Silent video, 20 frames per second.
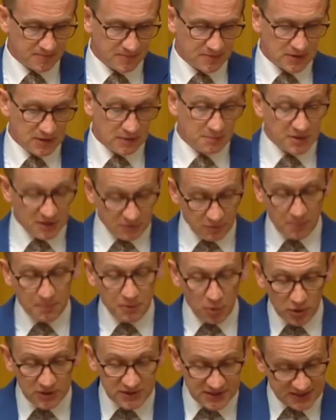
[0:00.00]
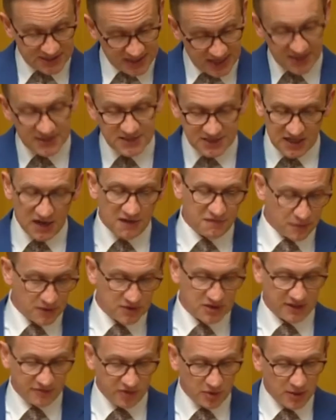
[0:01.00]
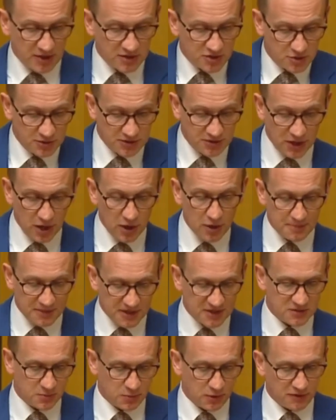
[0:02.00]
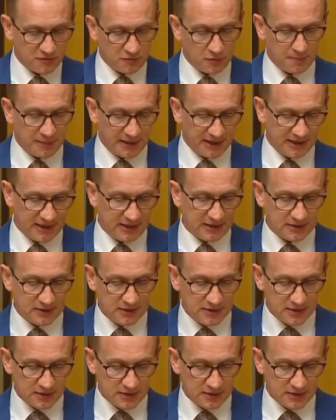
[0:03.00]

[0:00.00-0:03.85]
But the report says stuff which everyone should know, but it's worth repeating.